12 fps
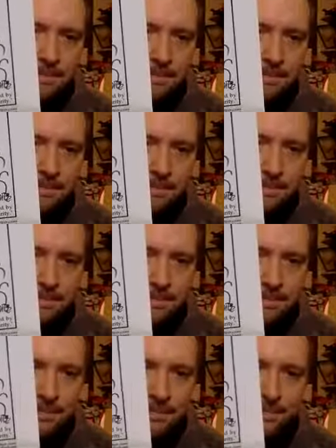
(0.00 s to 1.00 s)

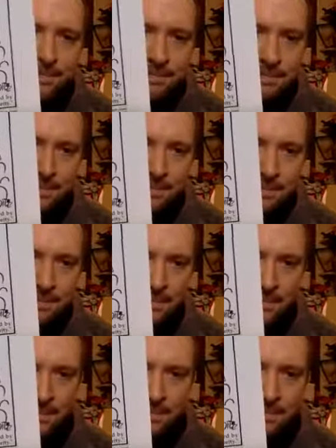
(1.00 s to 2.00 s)

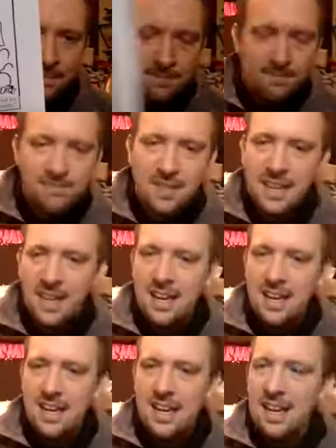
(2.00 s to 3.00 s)

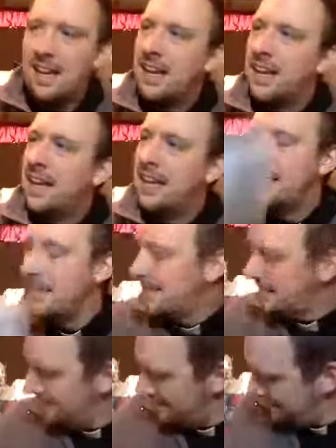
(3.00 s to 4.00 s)

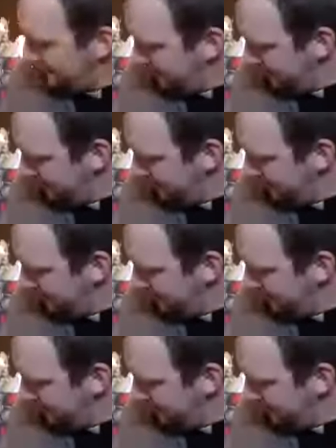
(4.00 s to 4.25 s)
[no speech]